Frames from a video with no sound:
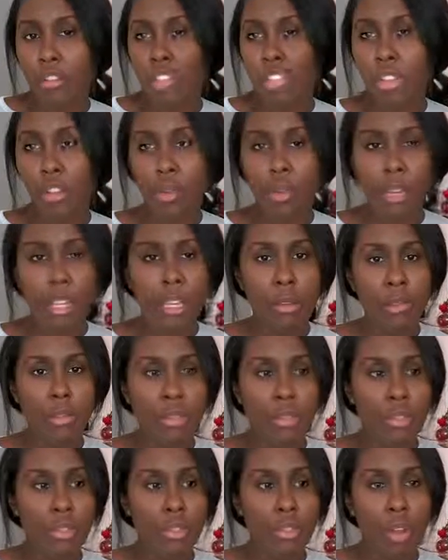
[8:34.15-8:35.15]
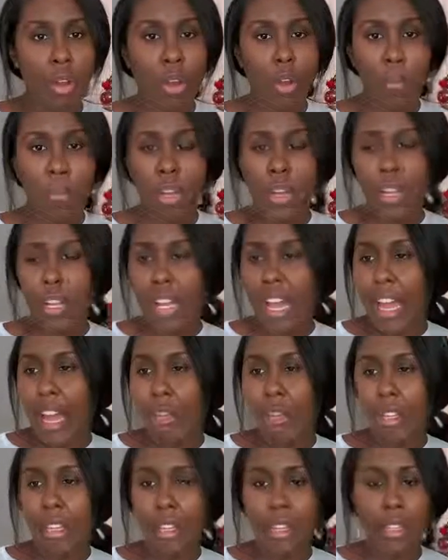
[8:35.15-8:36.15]
She thought he was a snob,
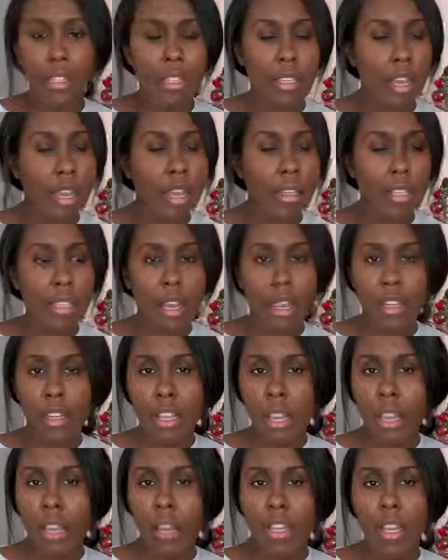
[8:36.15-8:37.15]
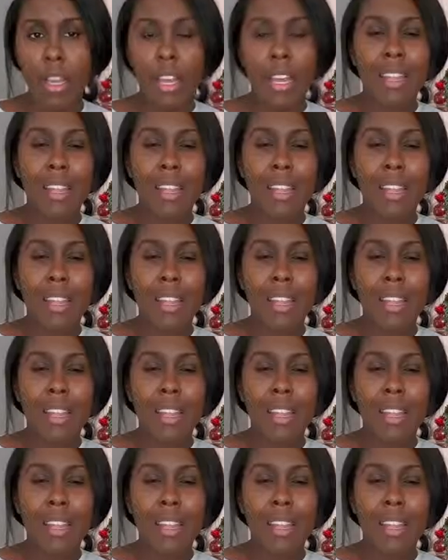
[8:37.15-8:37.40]
arrogant, yada, yada, yada.